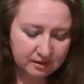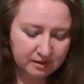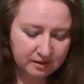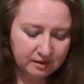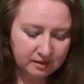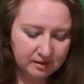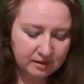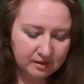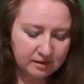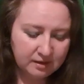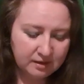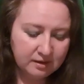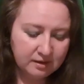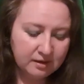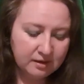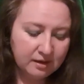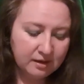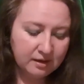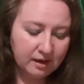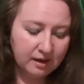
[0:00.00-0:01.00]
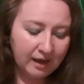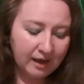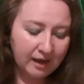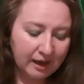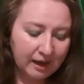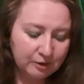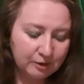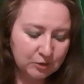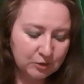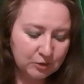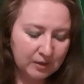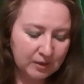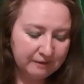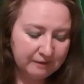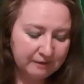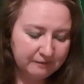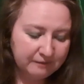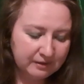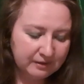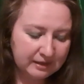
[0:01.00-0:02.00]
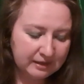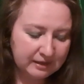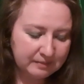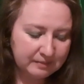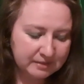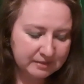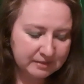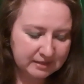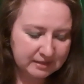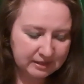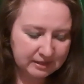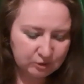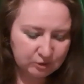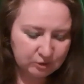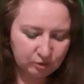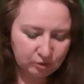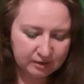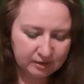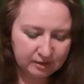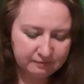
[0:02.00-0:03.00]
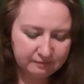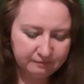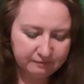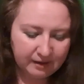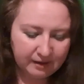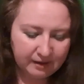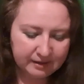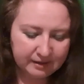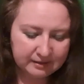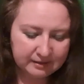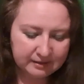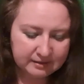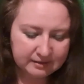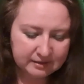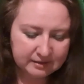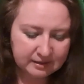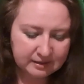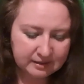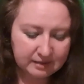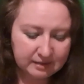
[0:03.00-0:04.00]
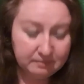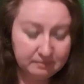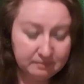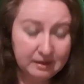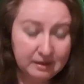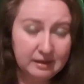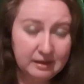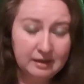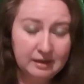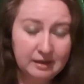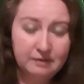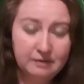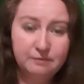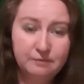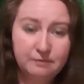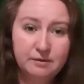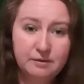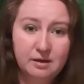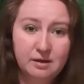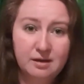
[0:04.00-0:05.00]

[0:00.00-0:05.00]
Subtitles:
How do I feel limited or confined in my life and heart?